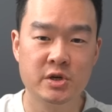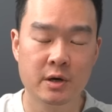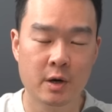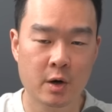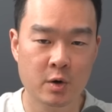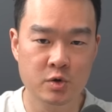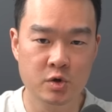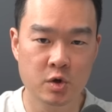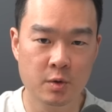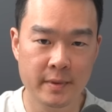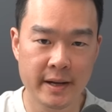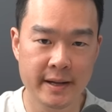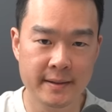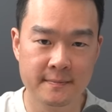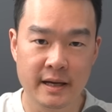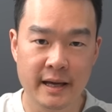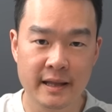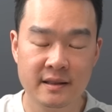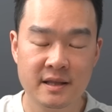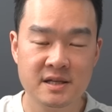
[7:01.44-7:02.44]
your own domain.
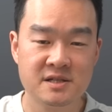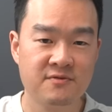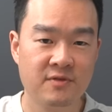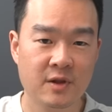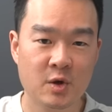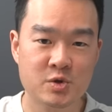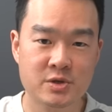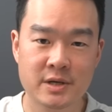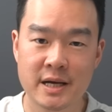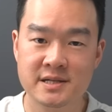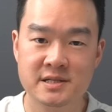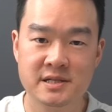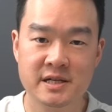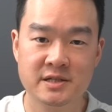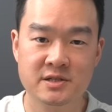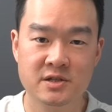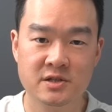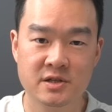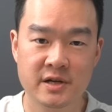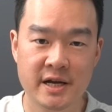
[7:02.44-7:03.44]
And this flows nicely
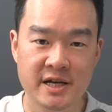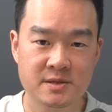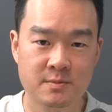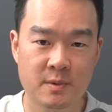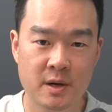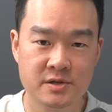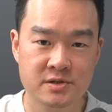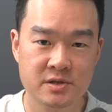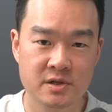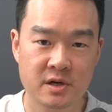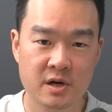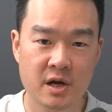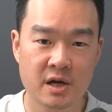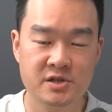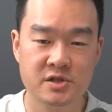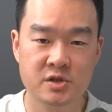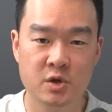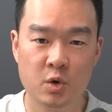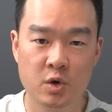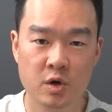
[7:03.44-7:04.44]
to today's sponsor,
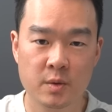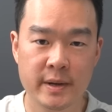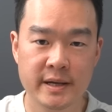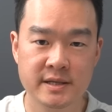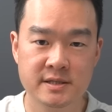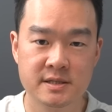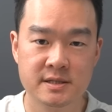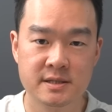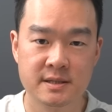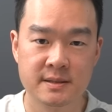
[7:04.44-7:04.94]
Dust Store domains.